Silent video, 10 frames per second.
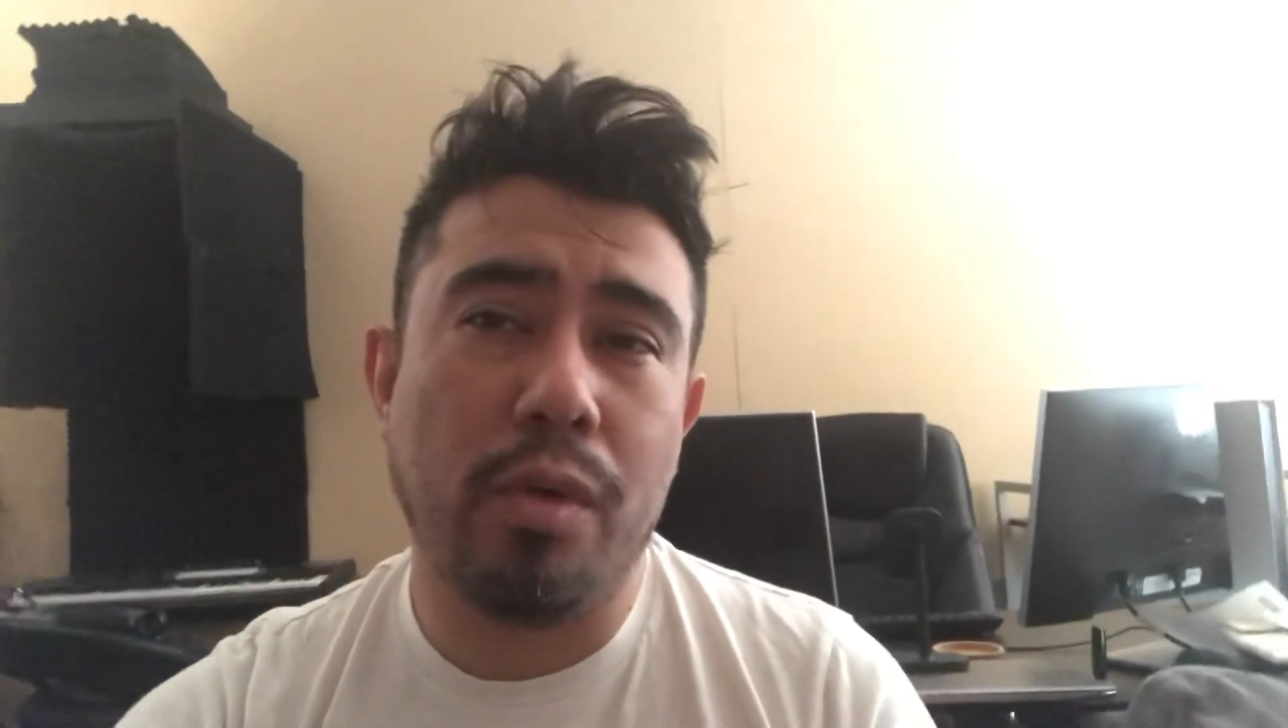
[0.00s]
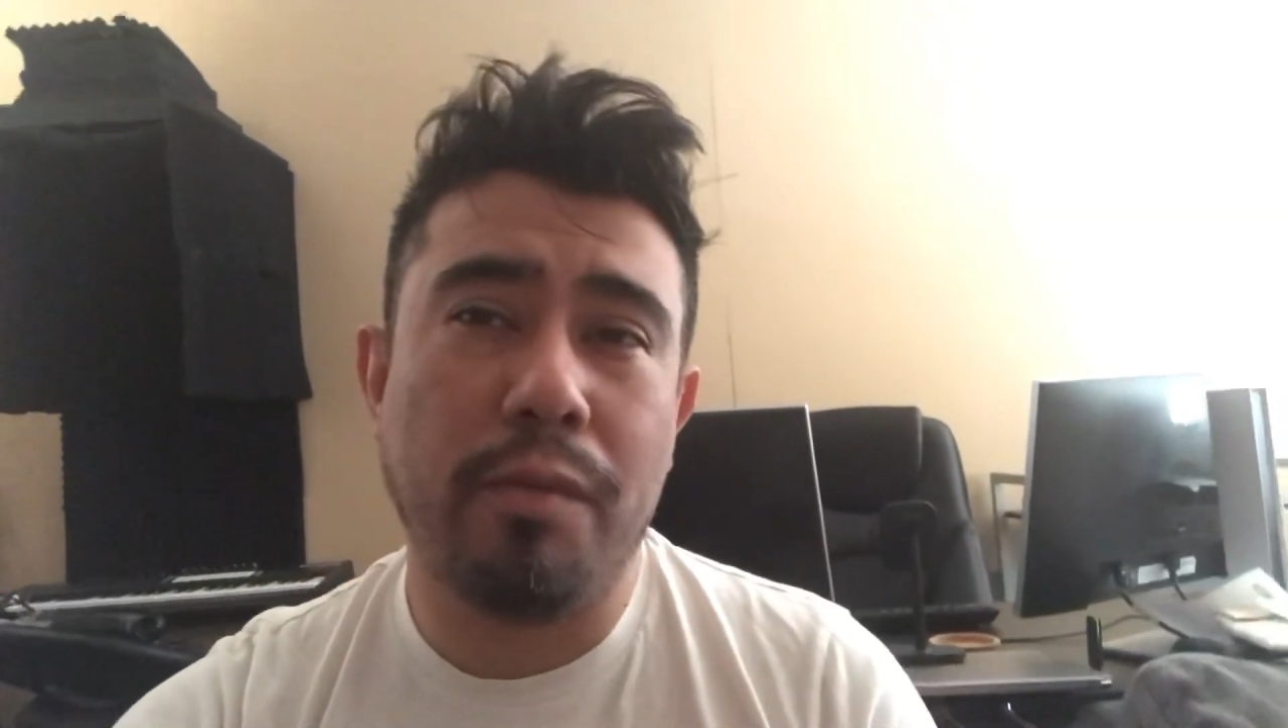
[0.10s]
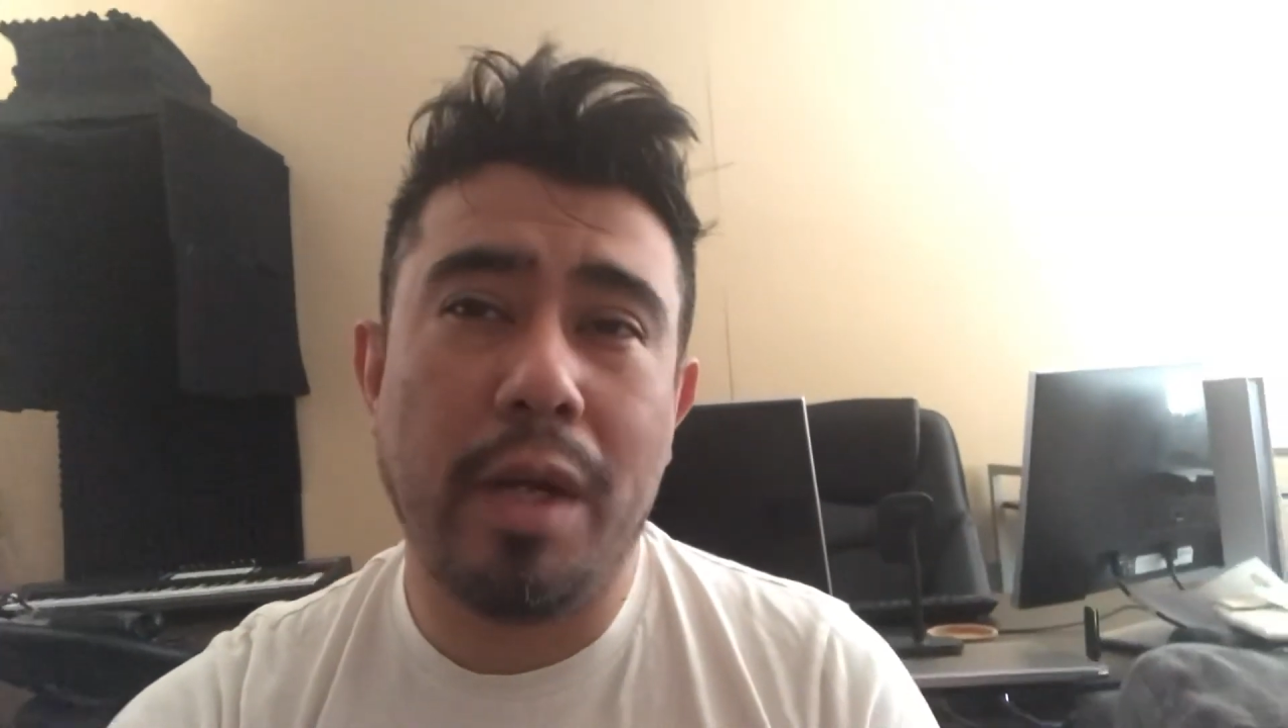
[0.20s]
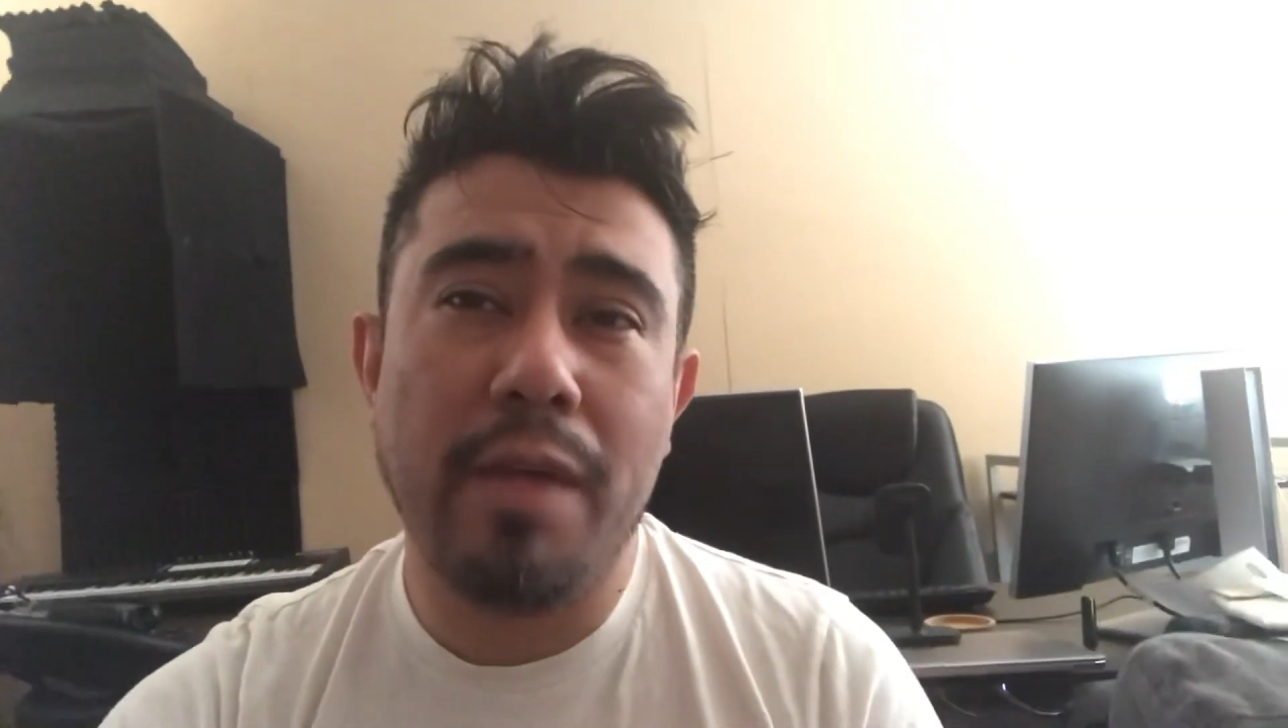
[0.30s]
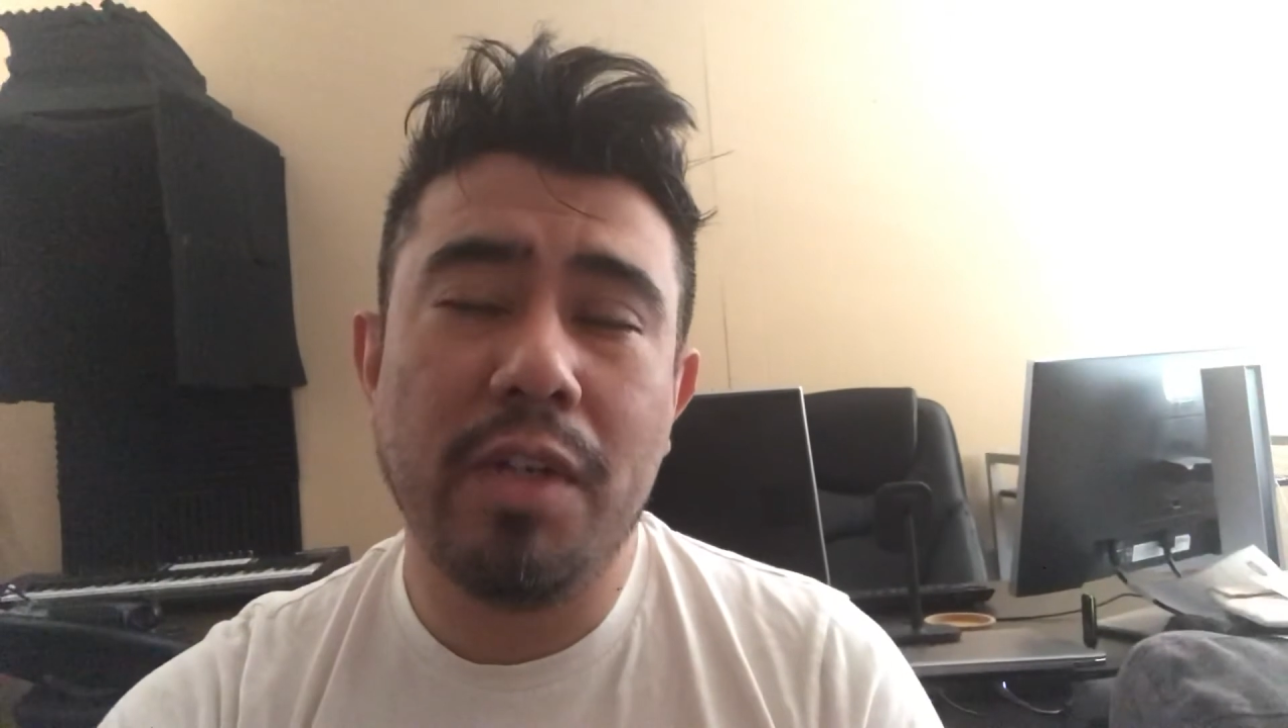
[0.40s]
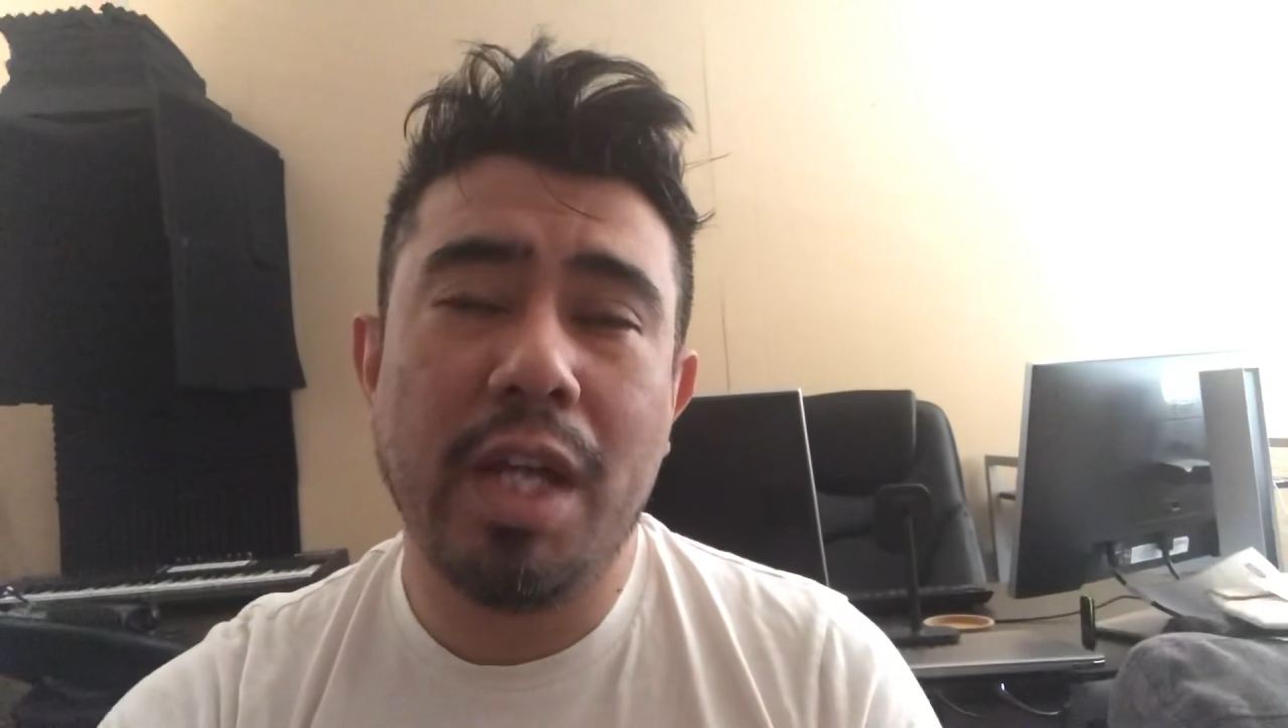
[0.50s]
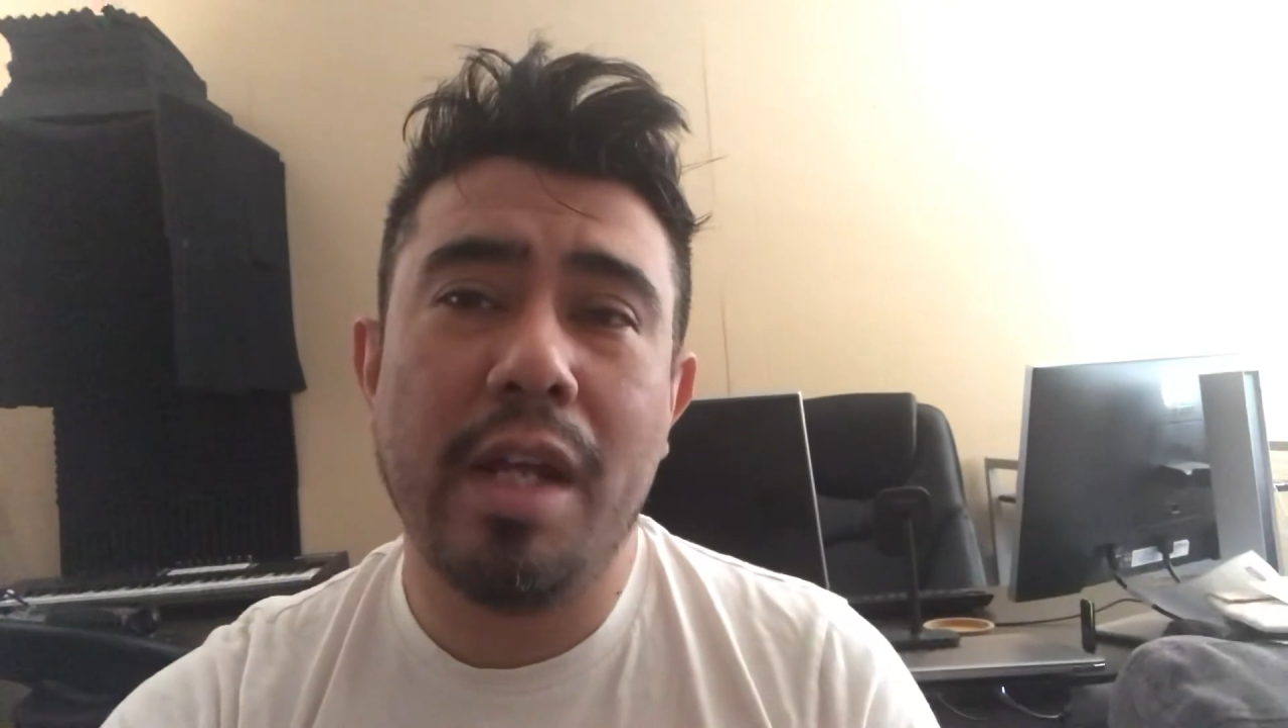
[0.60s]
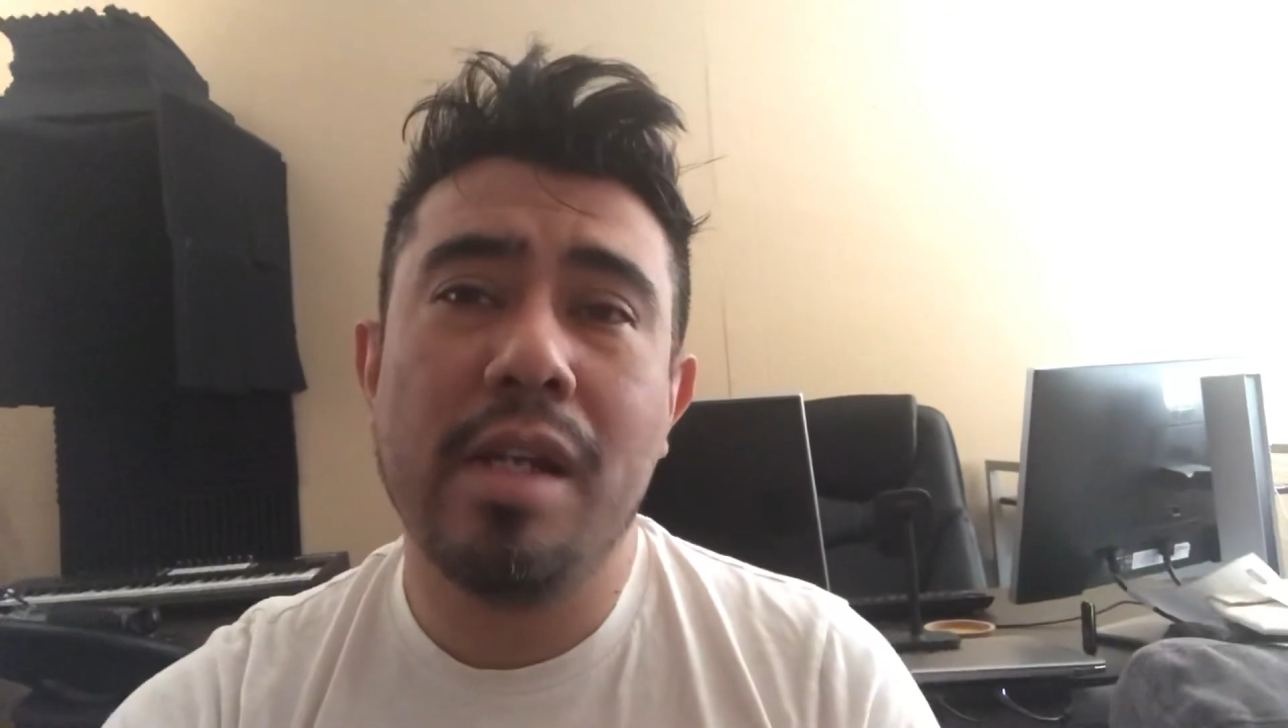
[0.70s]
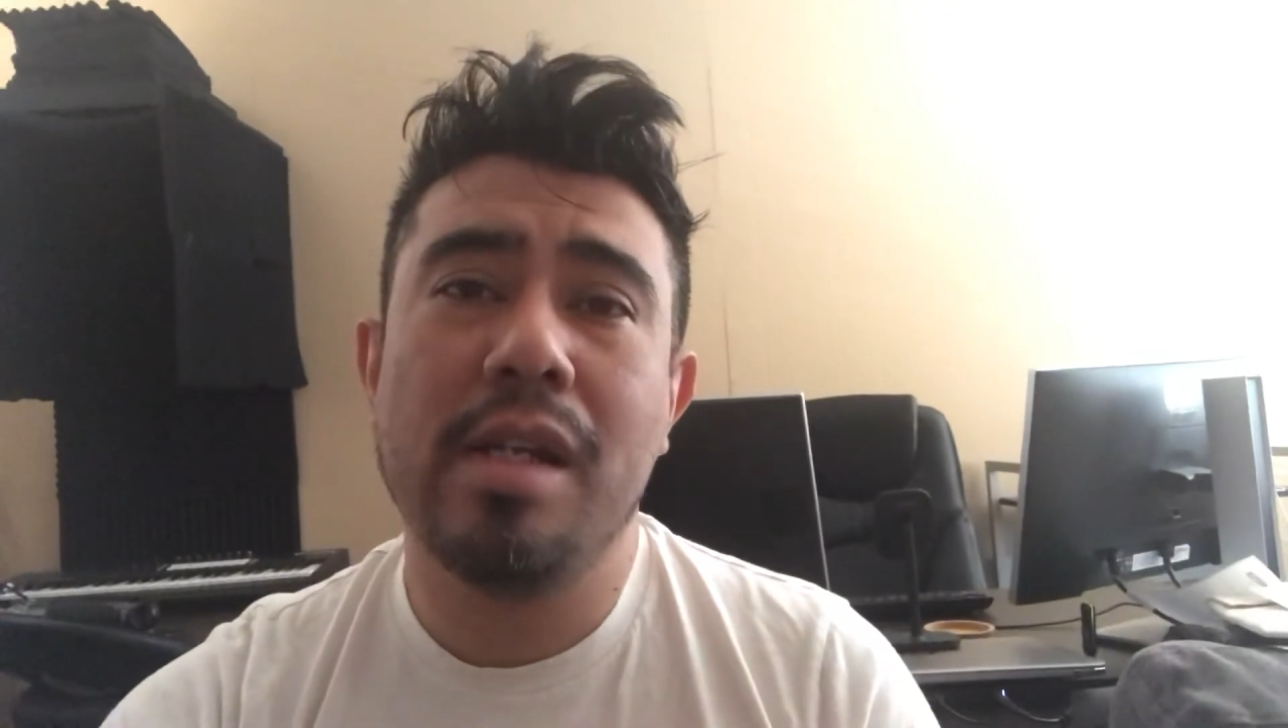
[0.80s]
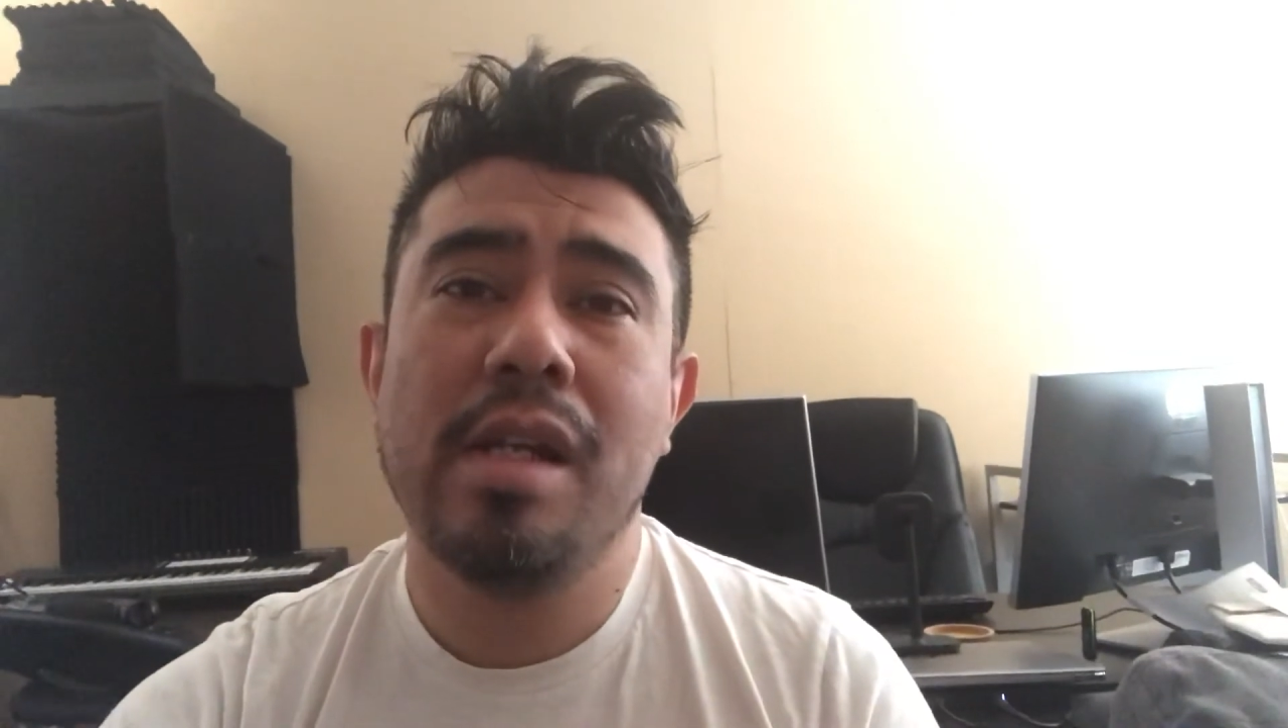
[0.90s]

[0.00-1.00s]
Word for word: five again,